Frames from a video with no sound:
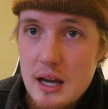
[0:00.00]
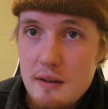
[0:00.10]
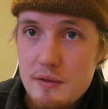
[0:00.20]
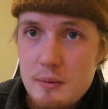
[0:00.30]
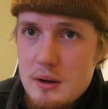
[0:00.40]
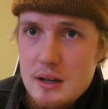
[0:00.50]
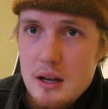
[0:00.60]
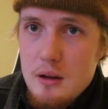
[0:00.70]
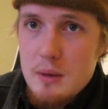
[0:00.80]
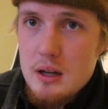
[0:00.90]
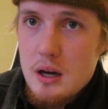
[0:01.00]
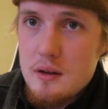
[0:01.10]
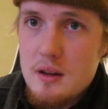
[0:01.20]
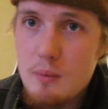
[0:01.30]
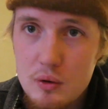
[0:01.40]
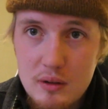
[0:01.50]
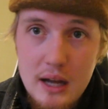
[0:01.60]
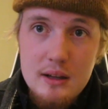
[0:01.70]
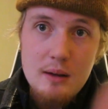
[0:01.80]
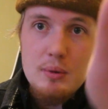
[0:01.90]
came from, I'd tell them, like, honestly, most
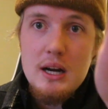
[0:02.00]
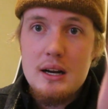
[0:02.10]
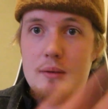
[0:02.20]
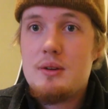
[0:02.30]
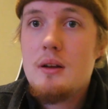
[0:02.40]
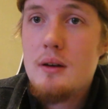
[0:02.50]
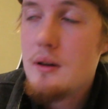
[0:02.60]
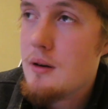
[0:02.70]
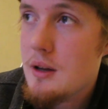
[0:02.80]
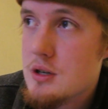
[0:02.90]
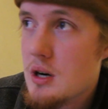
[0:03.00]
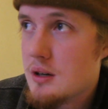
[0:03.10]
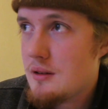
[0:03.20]
likely I'm probably gonna end up selling a truck